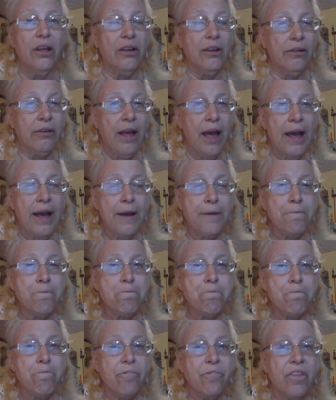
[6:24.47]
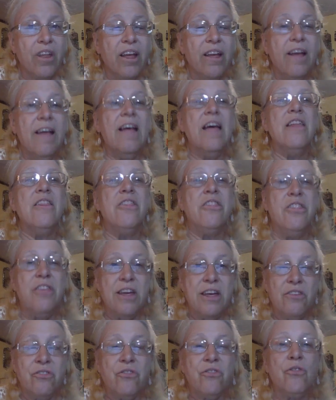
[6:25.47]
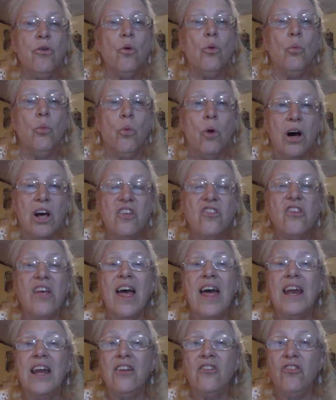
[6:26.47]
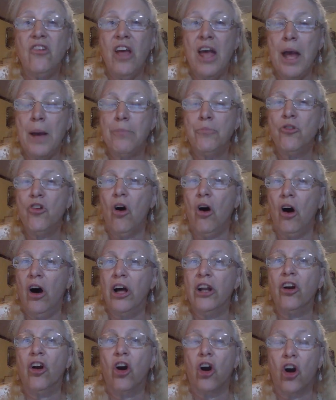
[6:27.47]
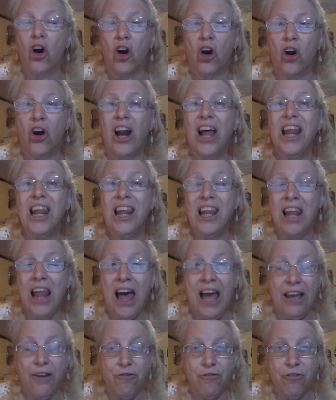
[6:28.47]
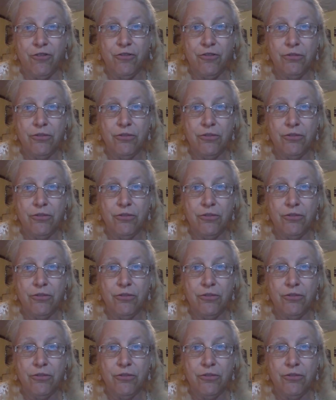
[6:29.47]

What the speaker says: Okay? This was an attempt on her life.